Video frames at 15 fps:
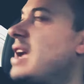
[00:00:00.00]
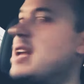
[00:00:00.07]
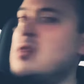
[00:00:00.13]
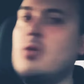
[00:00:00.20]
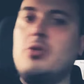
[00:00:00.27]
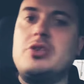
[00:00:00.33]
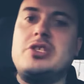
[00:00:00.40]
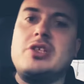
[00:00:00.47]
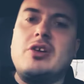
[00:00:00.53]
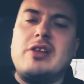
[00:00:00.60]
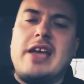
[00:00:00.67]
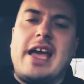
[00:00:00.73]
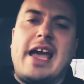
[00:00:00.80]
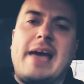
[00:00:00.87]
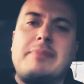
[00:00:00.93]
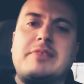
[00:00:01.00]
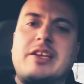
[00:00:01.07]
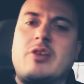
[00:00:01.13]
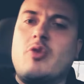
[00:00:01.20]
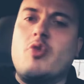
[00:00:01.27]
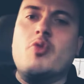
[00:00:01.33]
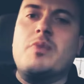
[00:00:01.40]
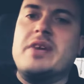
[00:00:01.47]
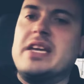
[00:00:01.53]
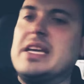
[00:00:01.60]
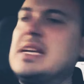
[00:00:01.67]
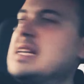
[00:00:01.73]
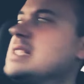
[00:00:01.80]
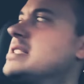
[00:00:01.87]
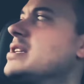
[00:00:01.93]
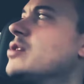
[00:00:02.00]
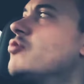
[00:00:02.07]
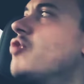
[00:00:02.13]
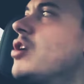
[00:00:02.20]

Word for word: and all these other apps like Uber Eats and